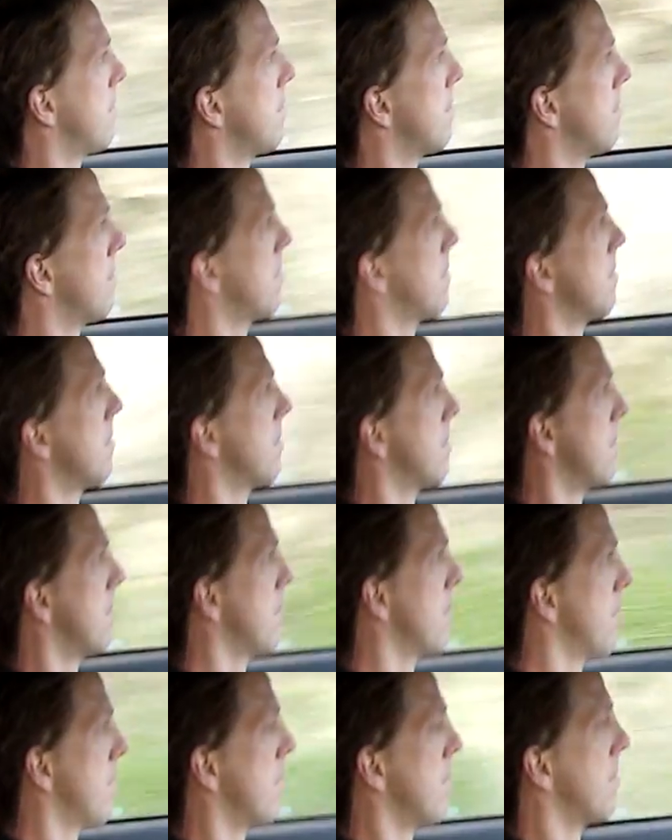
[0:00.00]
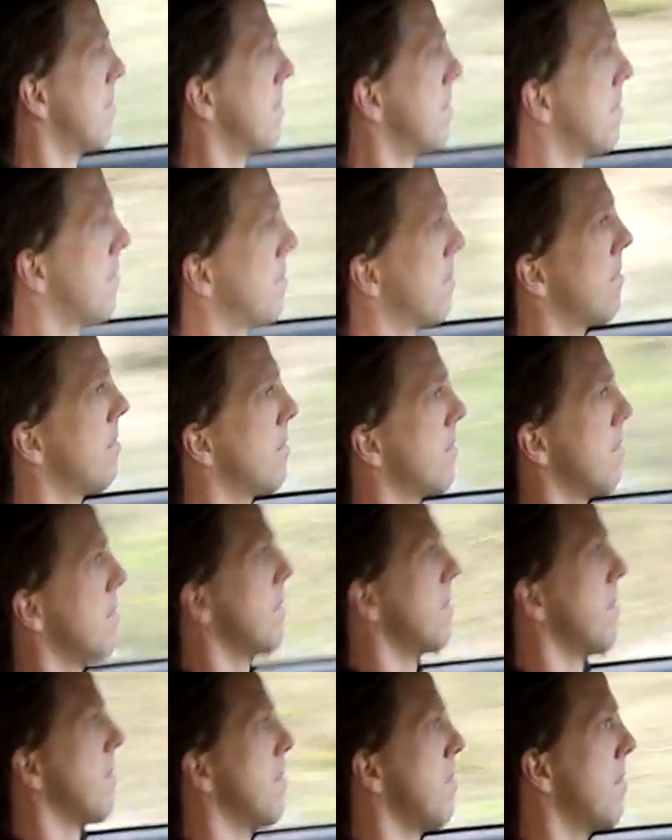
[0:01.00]
RS to produce
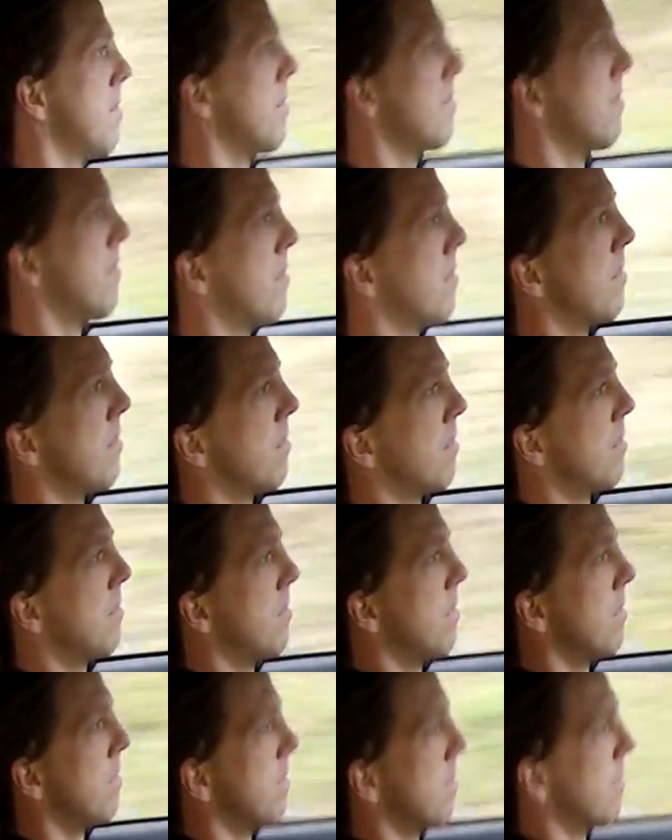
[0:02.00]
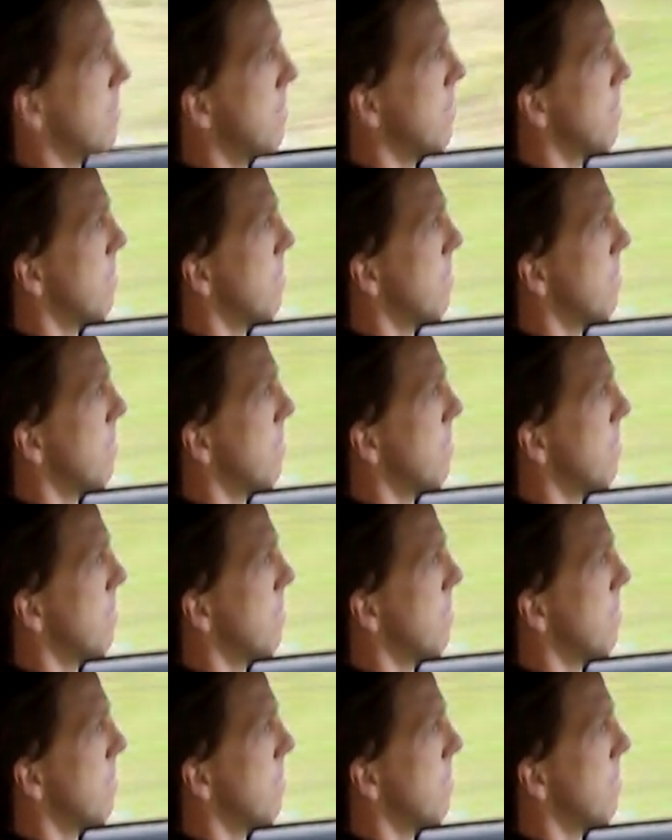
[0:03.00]
Ford's first global performance